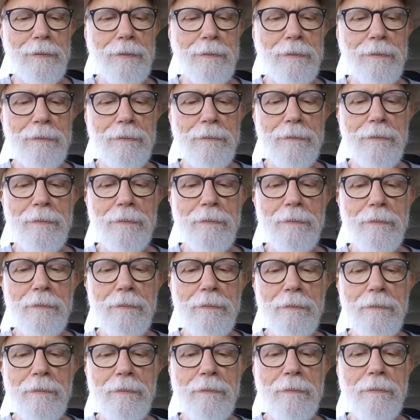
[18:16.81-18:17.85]

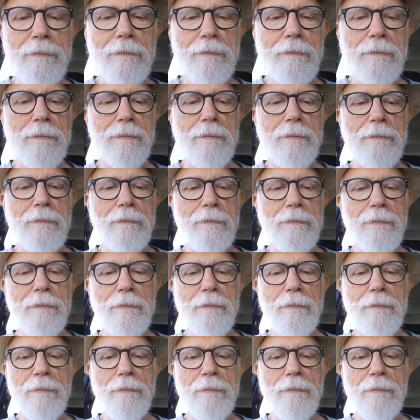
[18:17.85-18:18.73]
Nobody speaks.